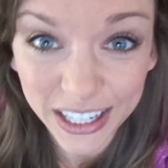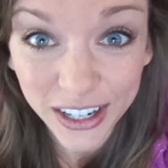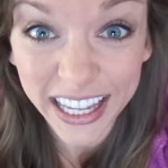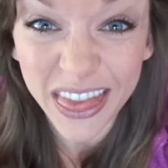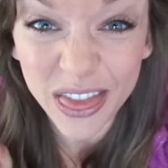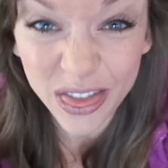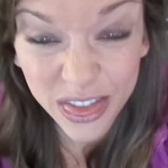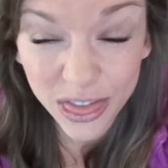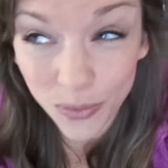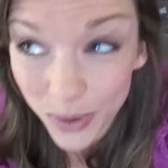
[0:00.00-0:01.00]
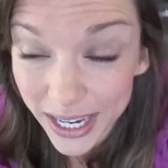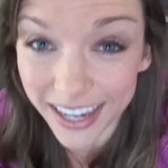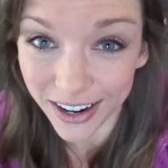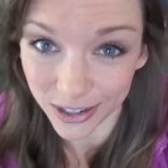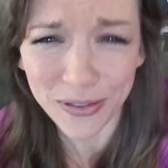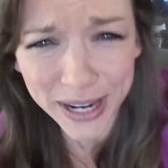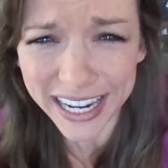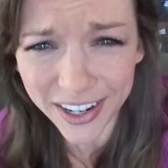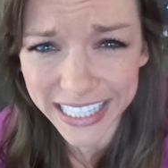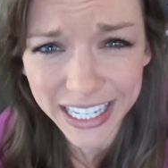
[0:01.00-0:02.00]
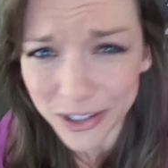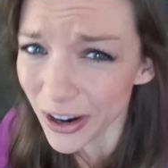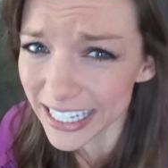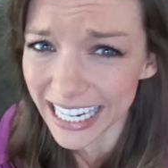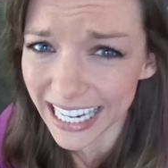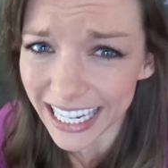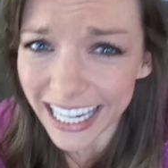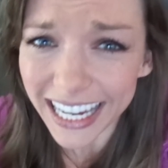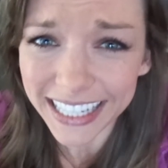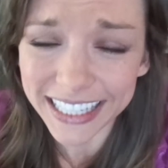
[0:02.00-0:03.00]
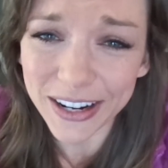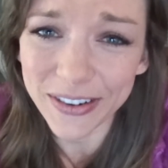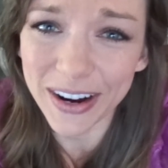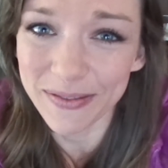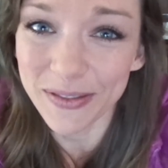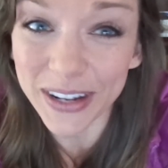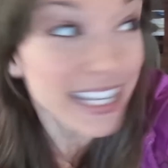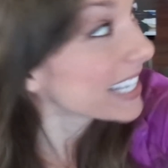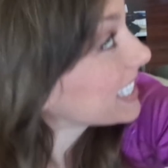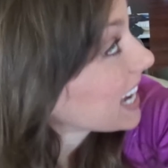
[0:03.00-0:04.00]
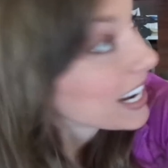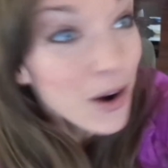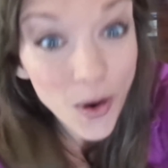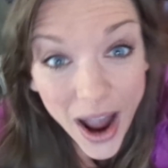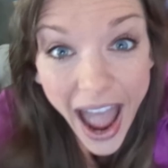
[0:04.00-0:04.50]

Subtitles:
her in 3 years. 3 years, that's crazy. So I'm really excited. Oh,